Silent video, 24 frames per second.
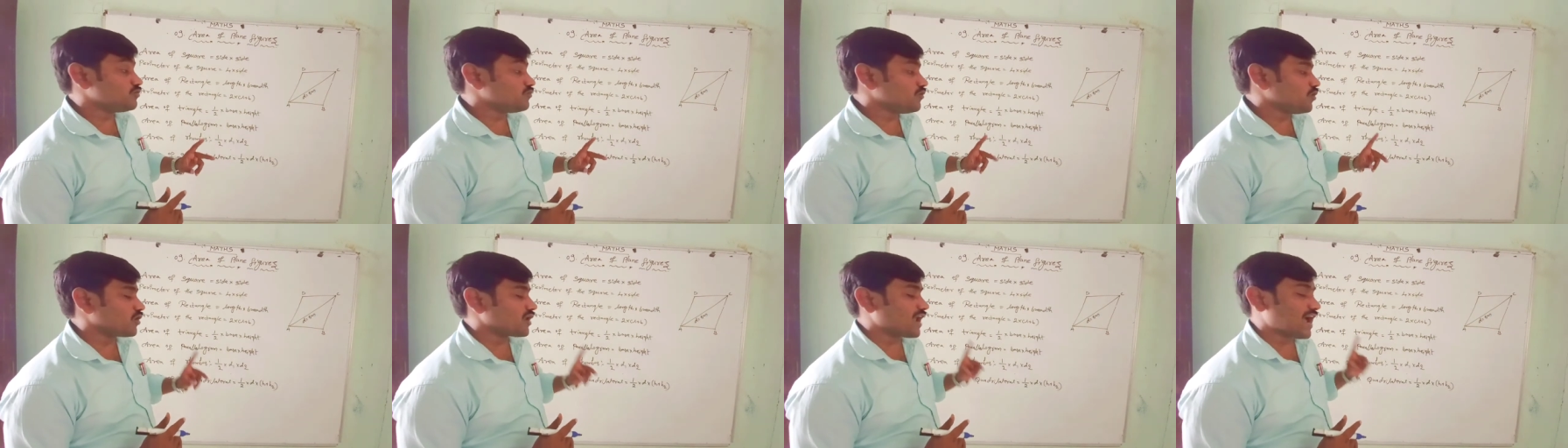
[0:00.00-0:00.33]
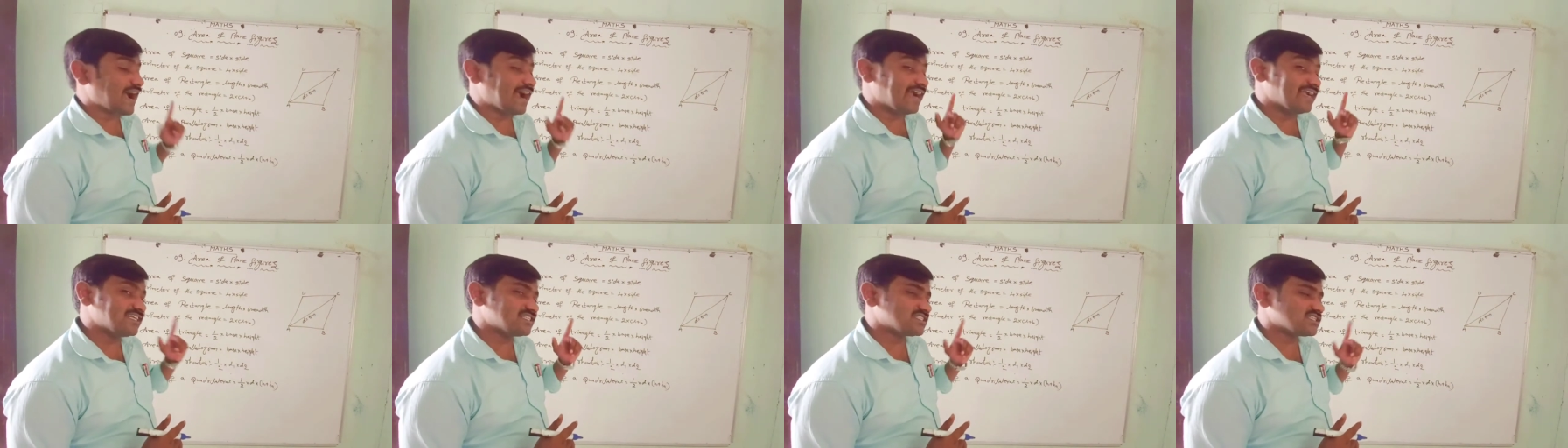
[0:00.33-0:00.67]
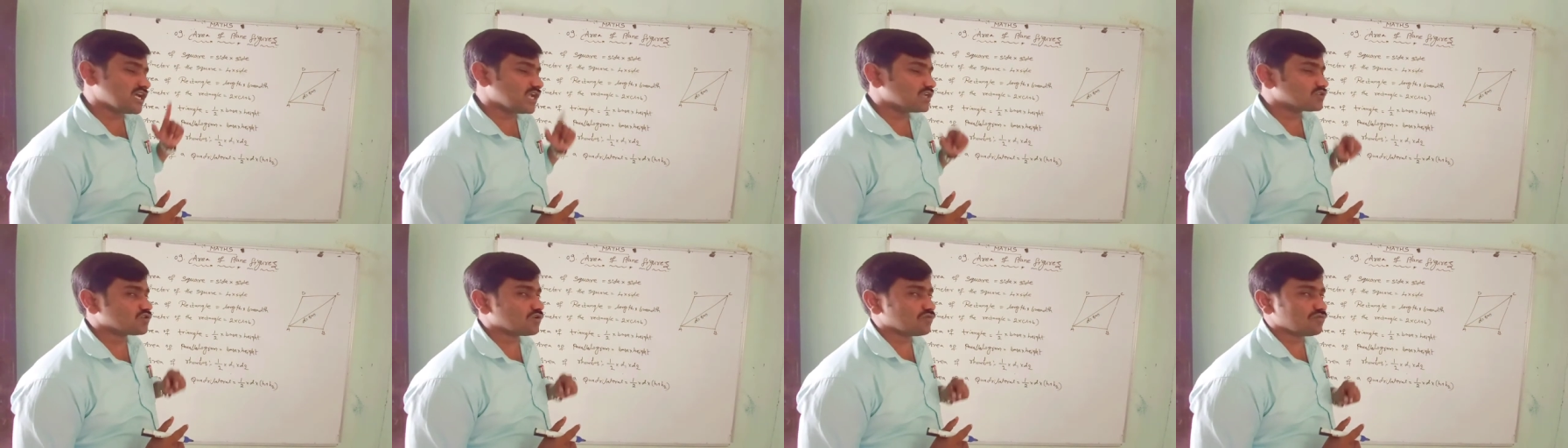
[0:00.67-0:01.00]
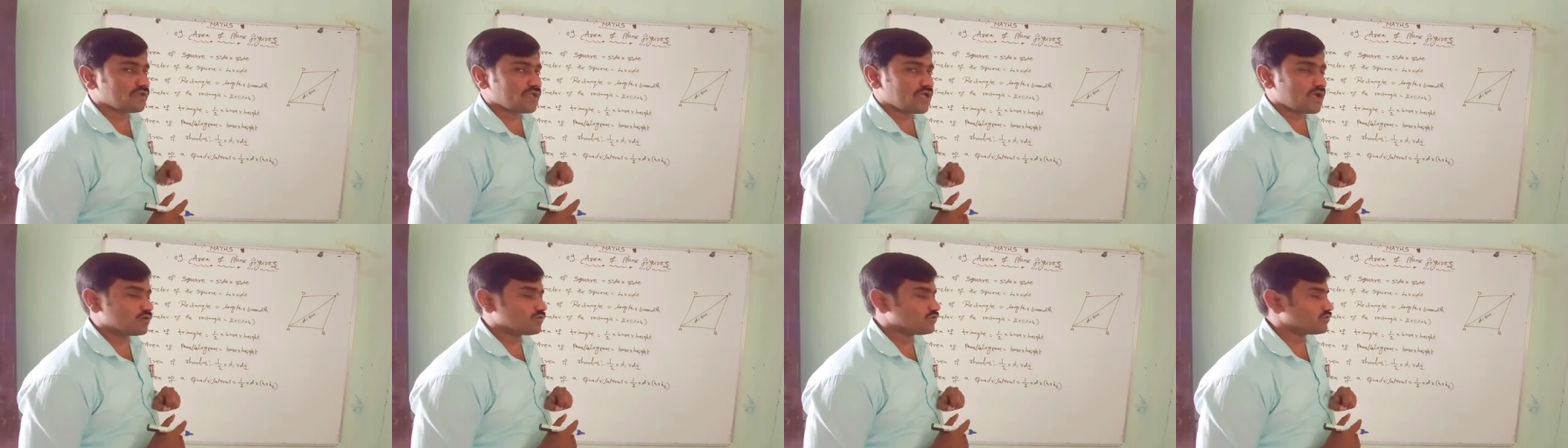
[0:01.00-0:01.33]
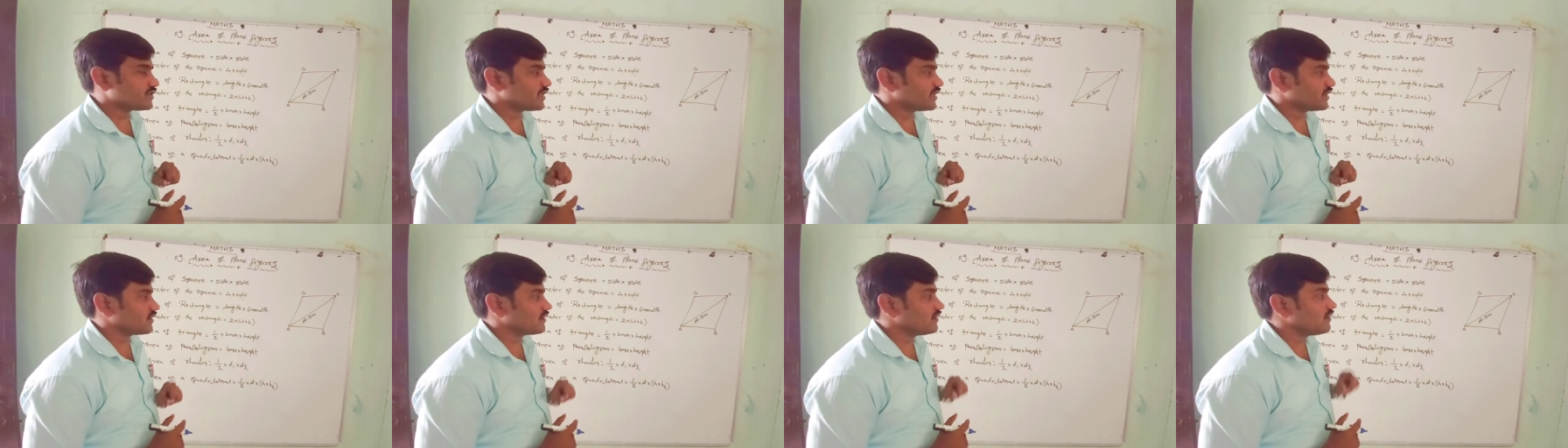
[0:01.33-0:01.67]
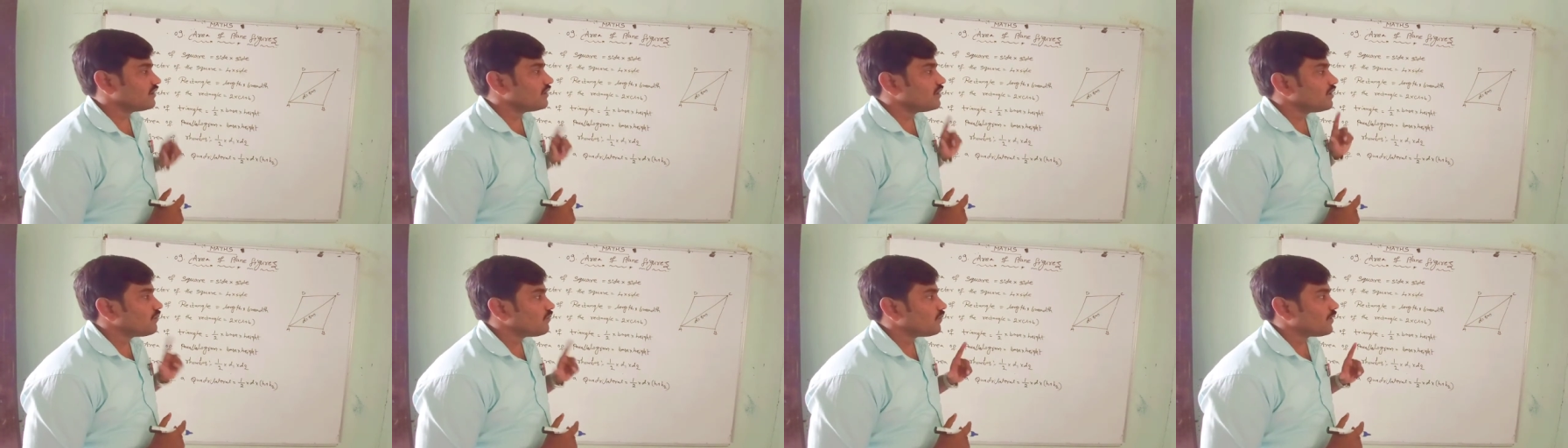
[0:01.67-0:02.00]
more heights also we have to
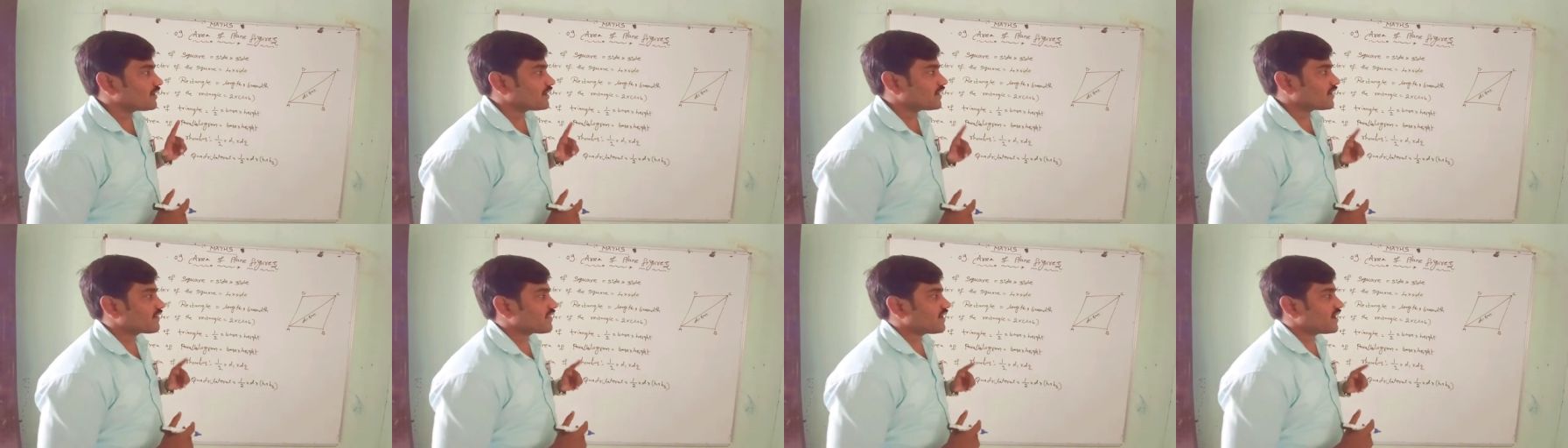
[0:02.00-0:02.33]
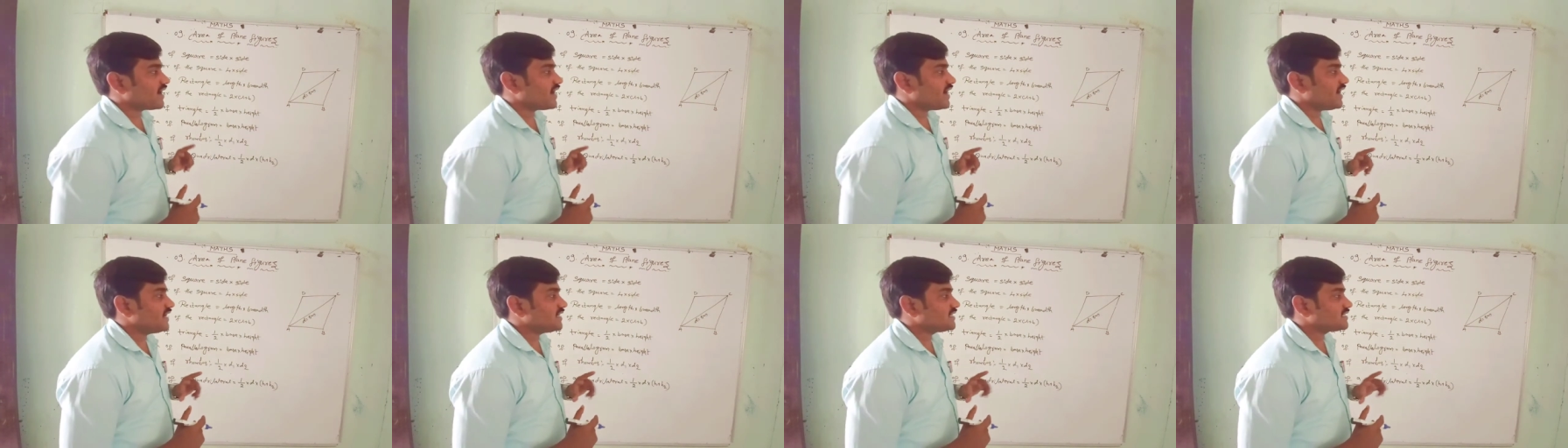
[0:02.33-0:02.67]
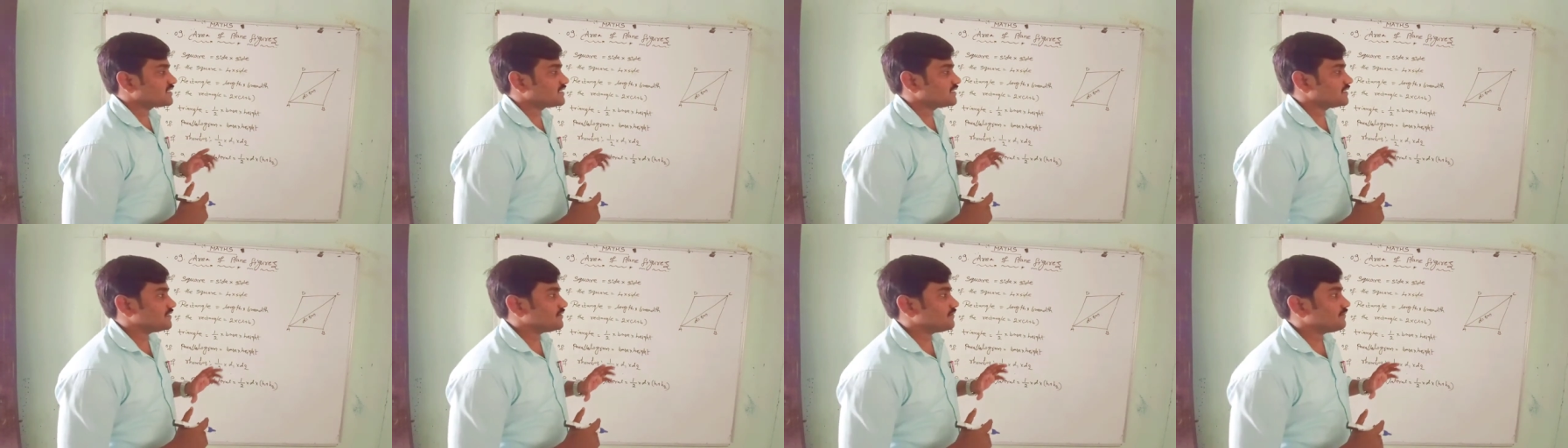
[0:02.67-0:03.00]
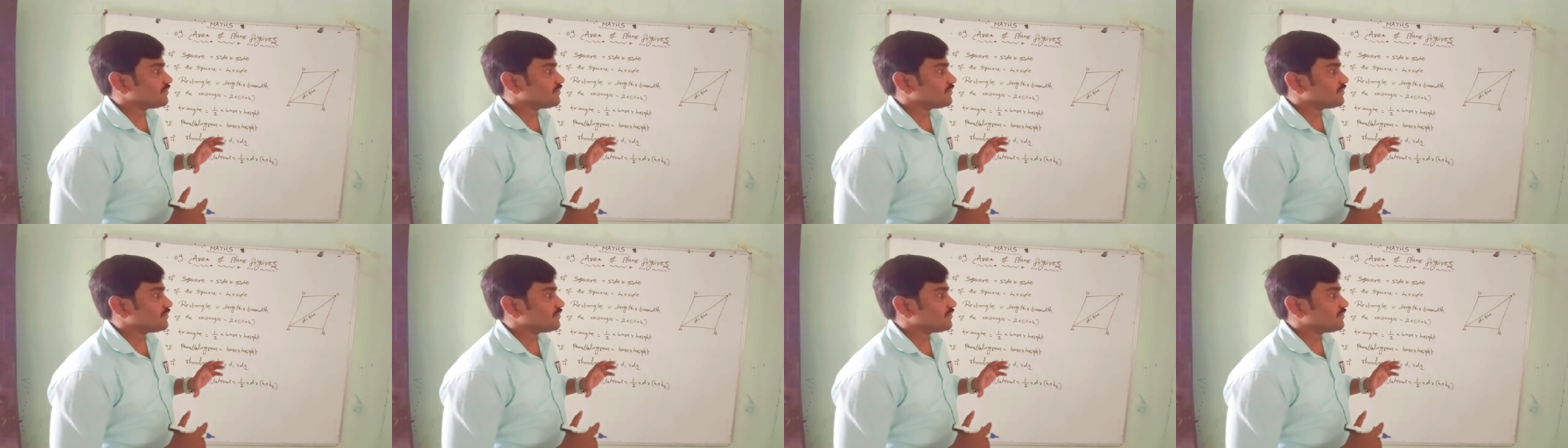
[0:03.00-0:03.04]
take. What are the heights?